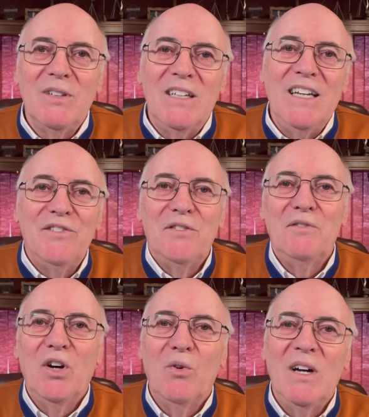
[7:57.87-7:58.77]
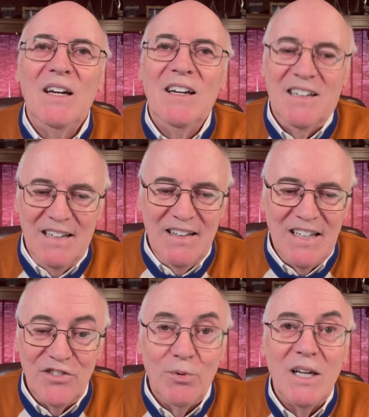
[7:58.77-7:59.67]
in the days of Noah. And
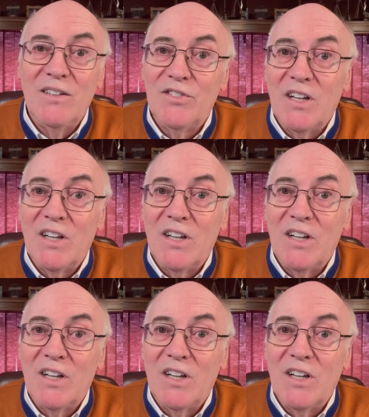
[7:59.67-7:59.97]
that's why there's